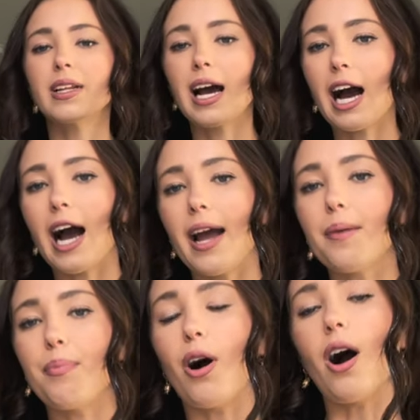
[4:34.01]
I
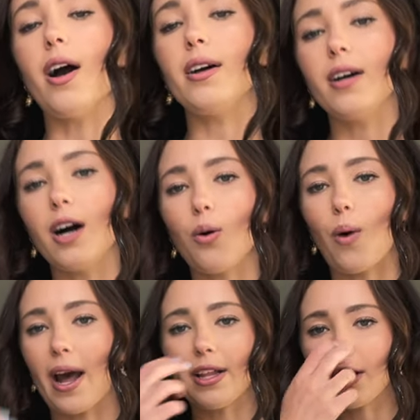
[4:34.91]
bought a
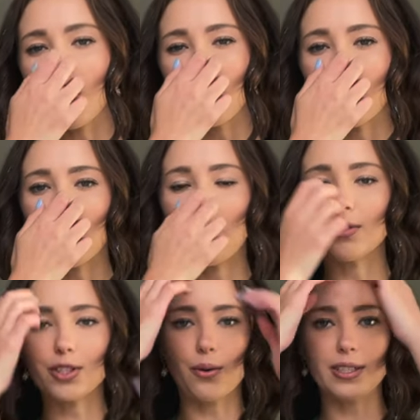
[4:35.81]
while ago before I
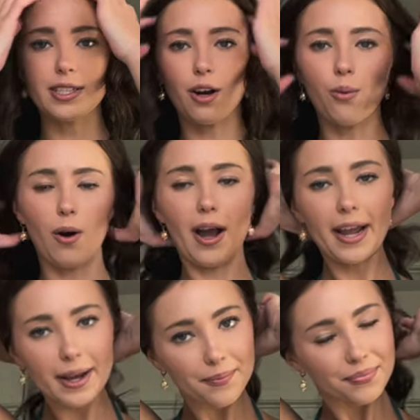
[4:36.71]
was going to
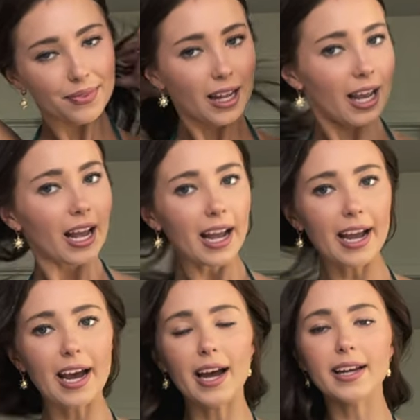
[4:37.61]
Hawaii.
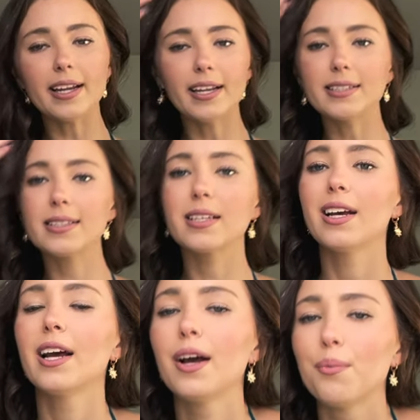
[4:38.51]
And it is
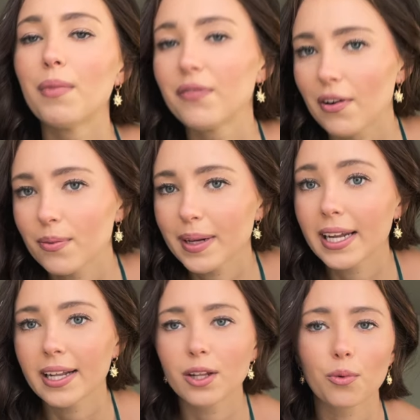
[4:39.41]
my favorite
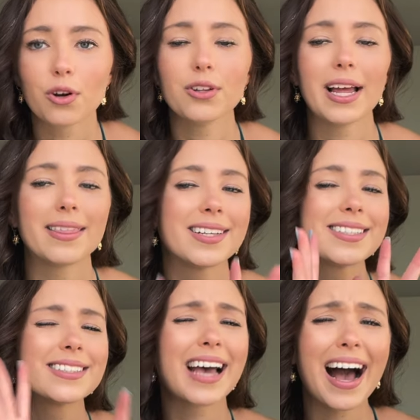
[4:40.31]
bikini in the world. And the
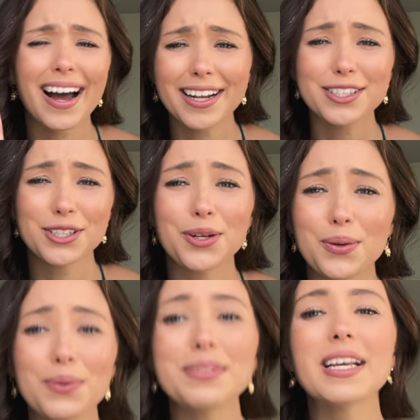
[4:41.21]
saddest
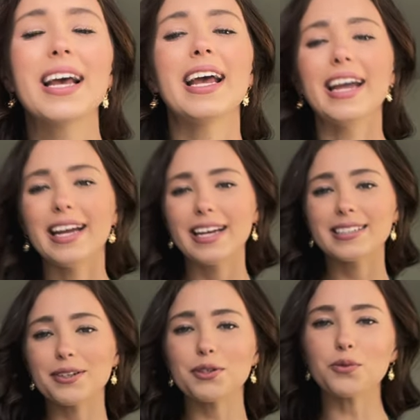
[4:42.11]
news is
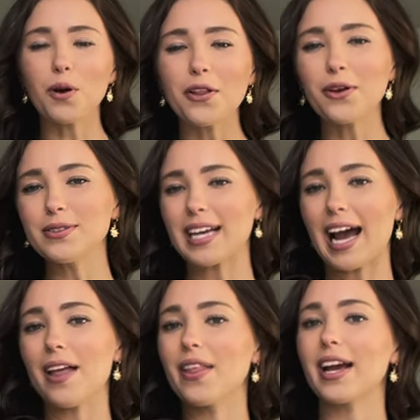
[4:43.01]
it was one of those that
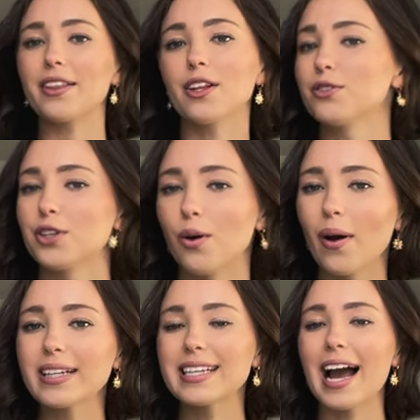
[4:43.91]
had like those
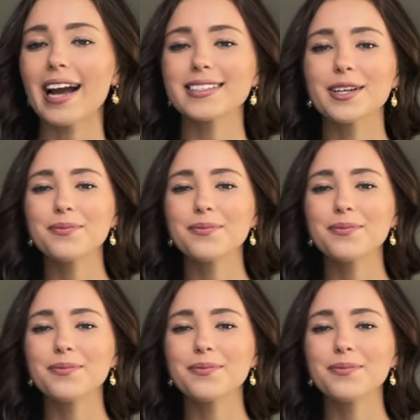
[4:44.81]
annoying tags.